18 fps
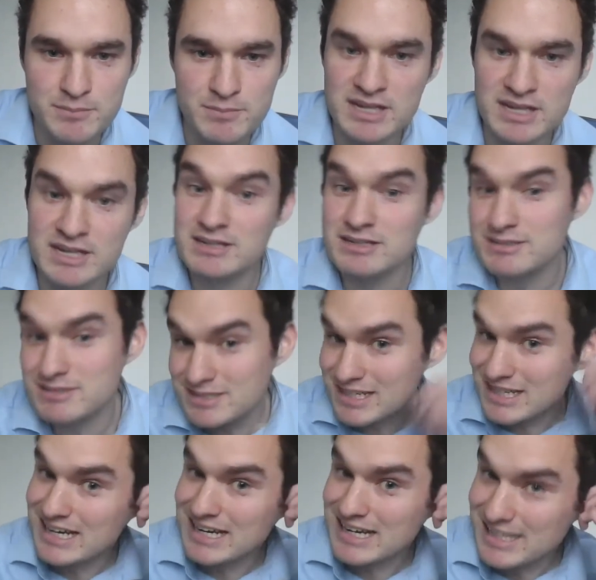Ming,
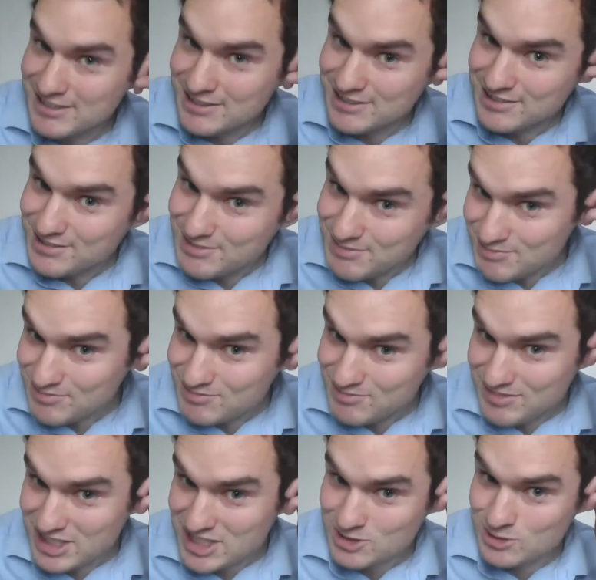as
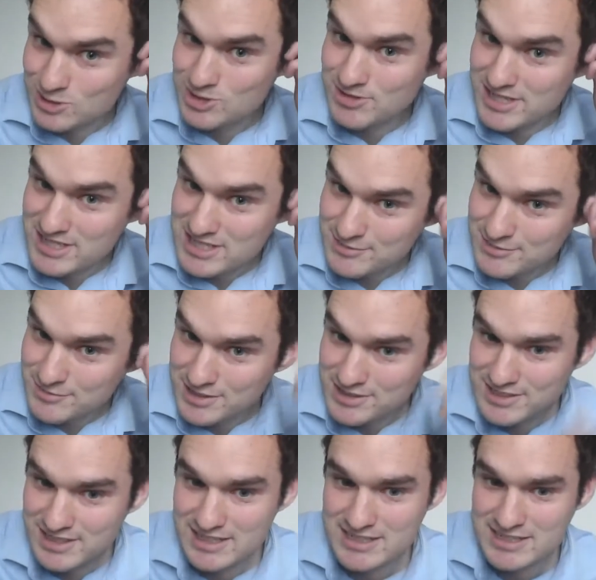National Director for
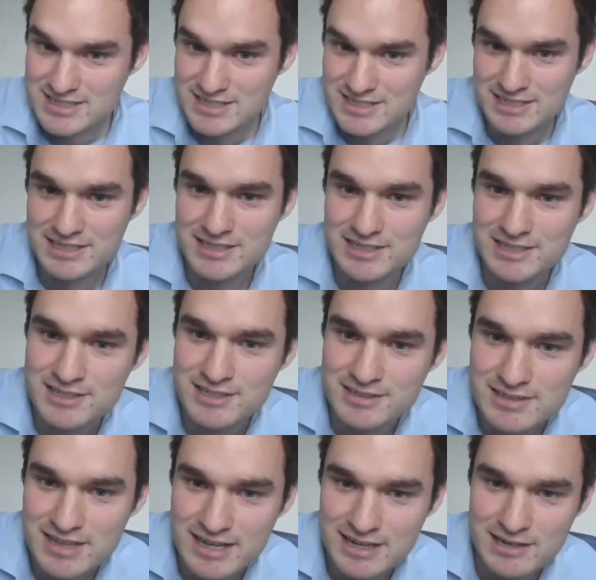Data
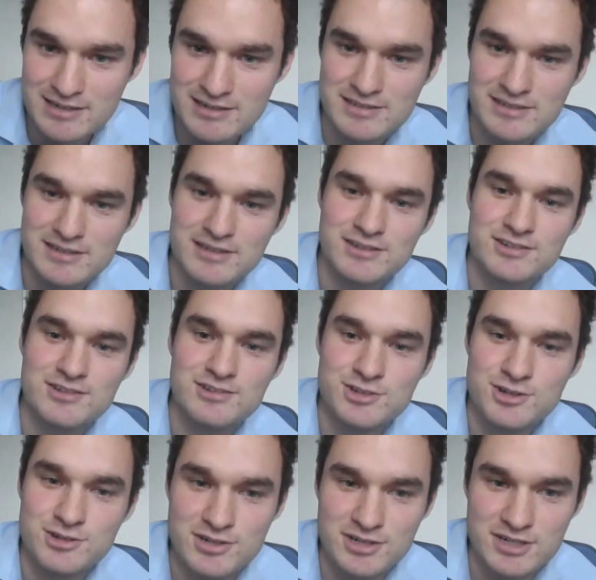and Analytics
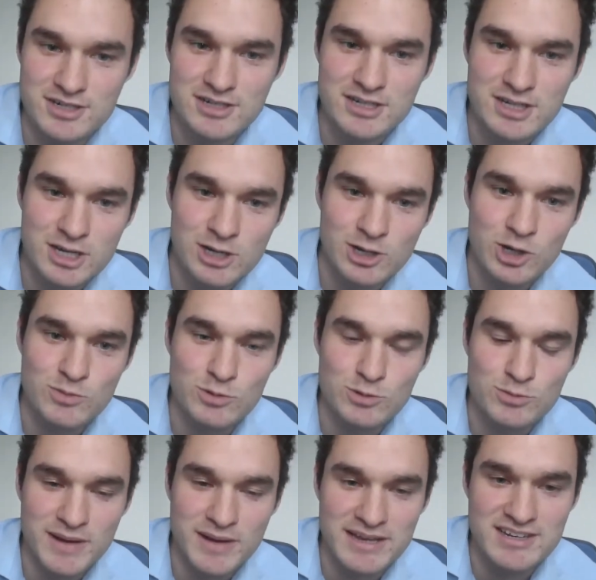during a
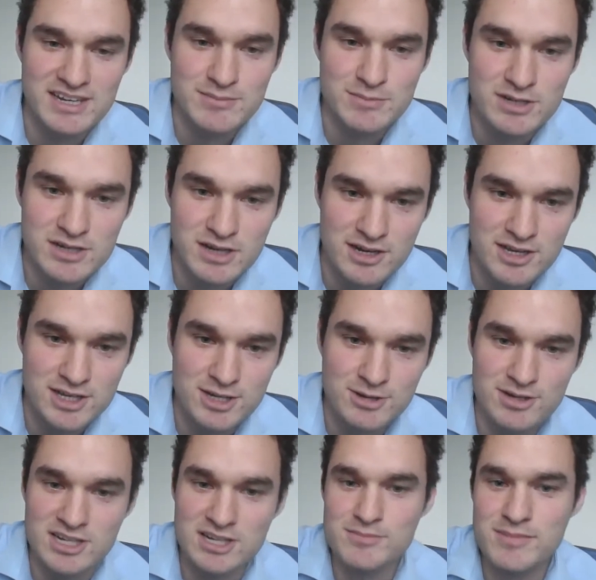global pandemic, I can
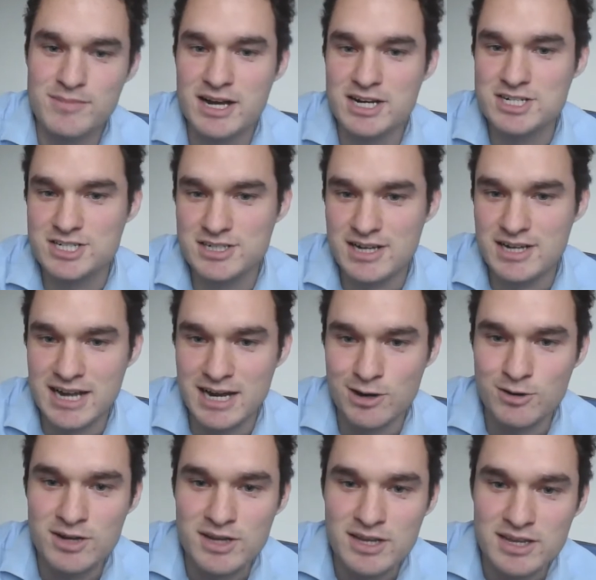only imagine
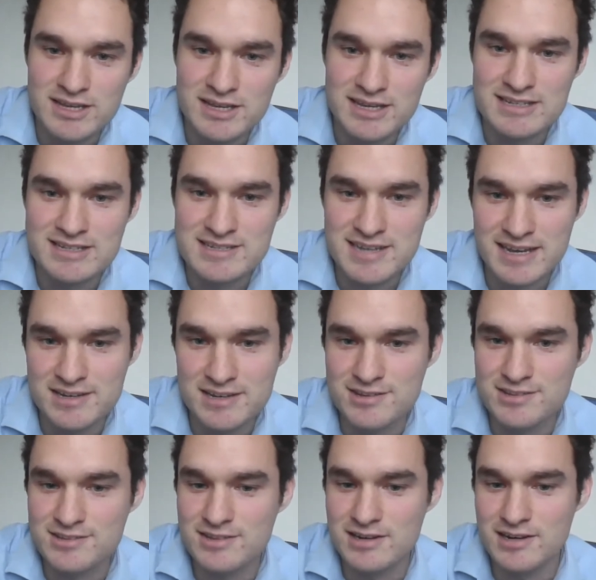how
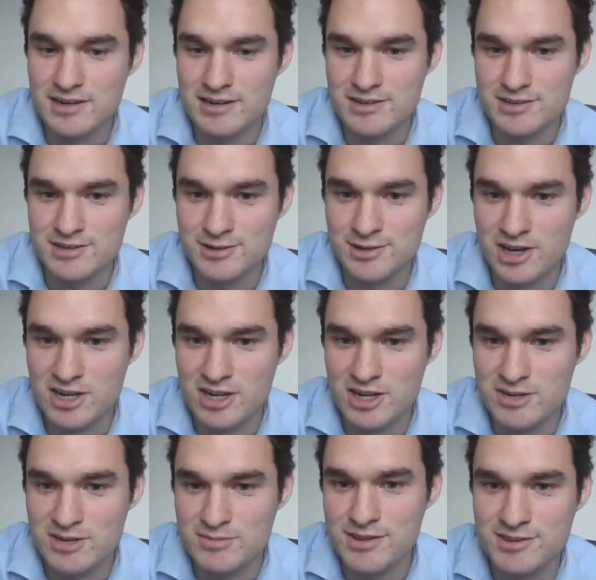intense the last 9
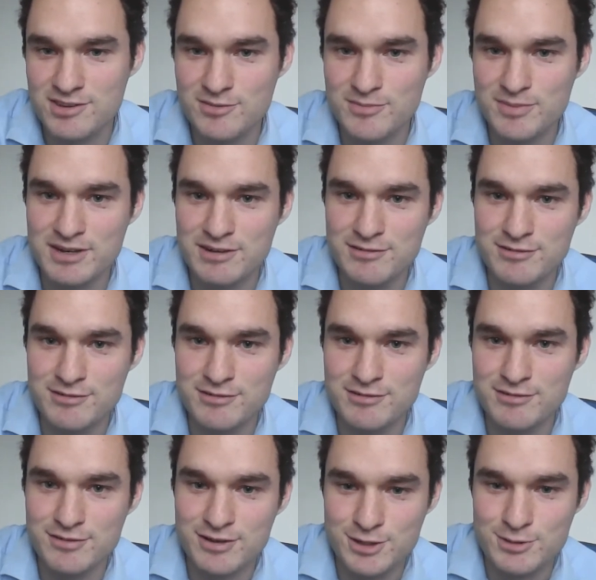months have been
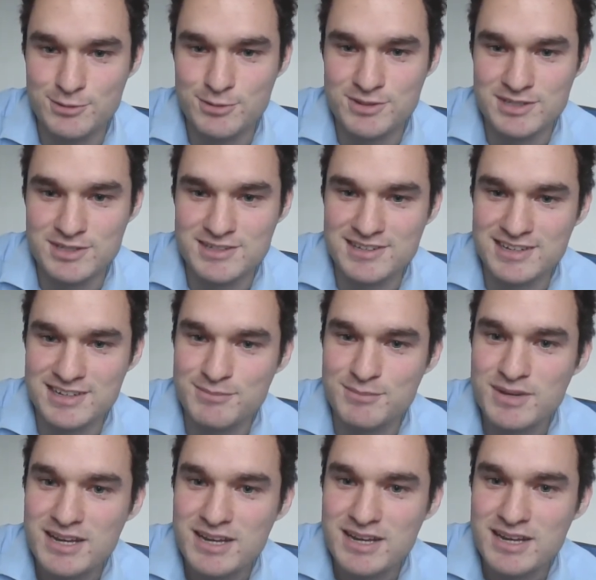for you and the
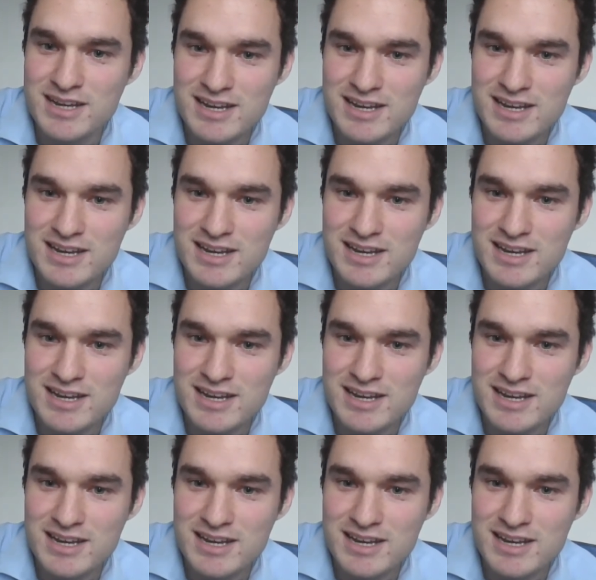team.